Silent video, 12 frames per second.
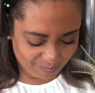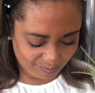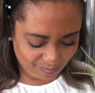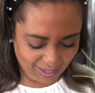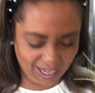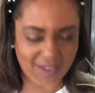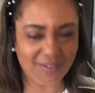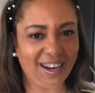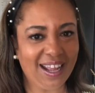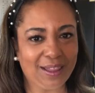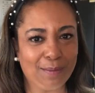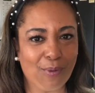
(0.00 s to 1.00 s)
even
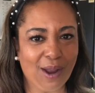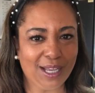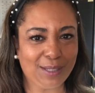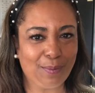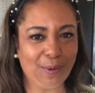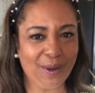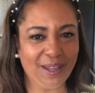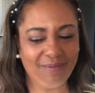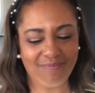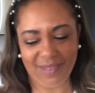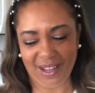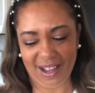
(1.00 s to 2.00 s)
at the price point.
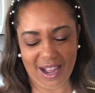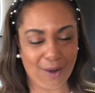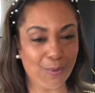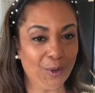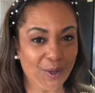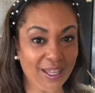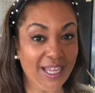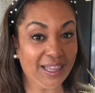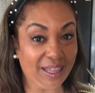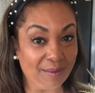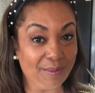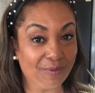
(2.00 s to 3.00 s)
I will eat
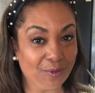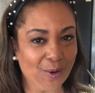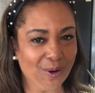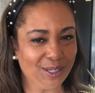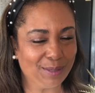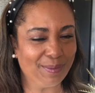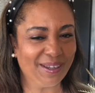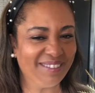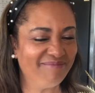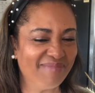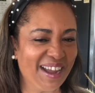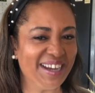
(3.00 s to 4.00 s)
them, of course, but
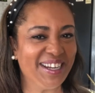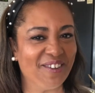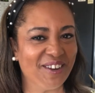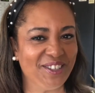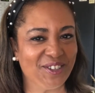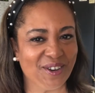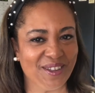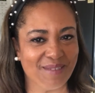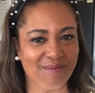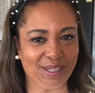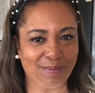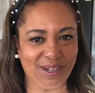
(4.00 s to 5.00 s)
I don't enjoy
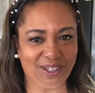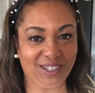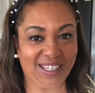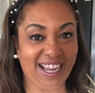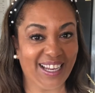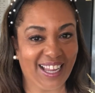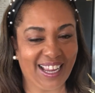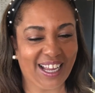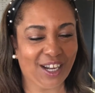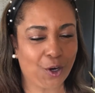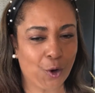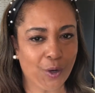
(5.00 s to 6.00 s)
them as much as I like
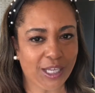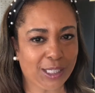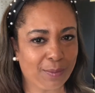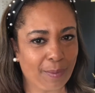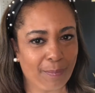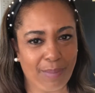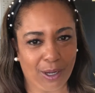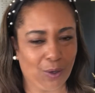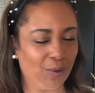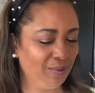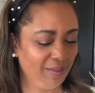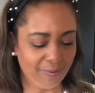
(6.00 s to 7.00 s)
a crisp
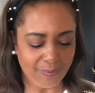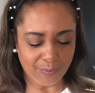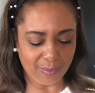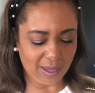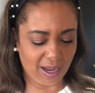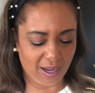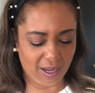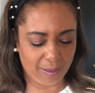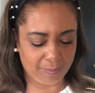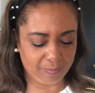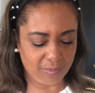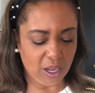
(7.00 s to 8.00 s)
pickle.
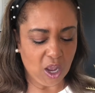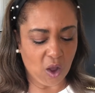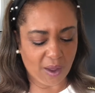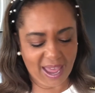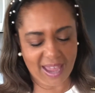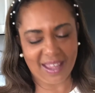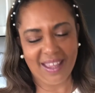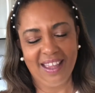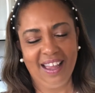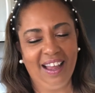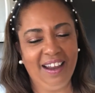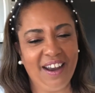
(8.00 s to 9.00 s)
Okay,
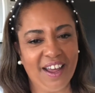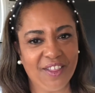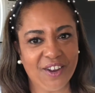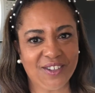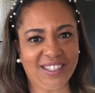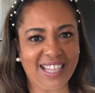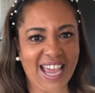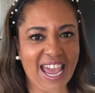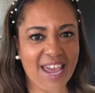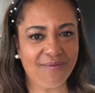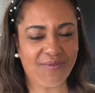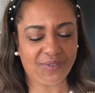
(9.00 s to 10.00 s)
another
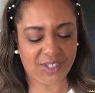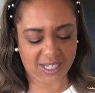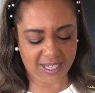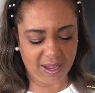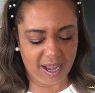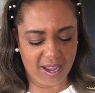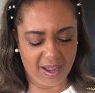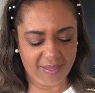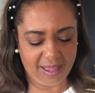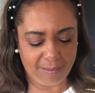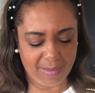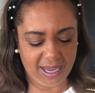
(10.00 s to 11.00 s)
saves
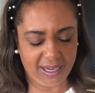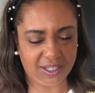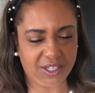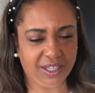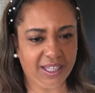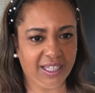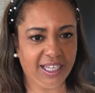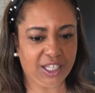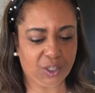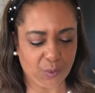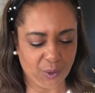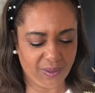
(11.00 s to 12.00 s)
that made it to the
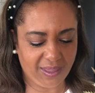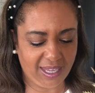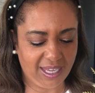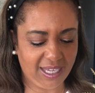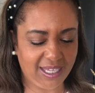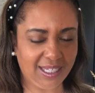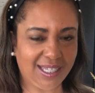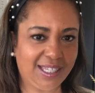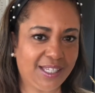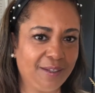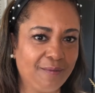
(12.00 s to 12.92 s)
list were these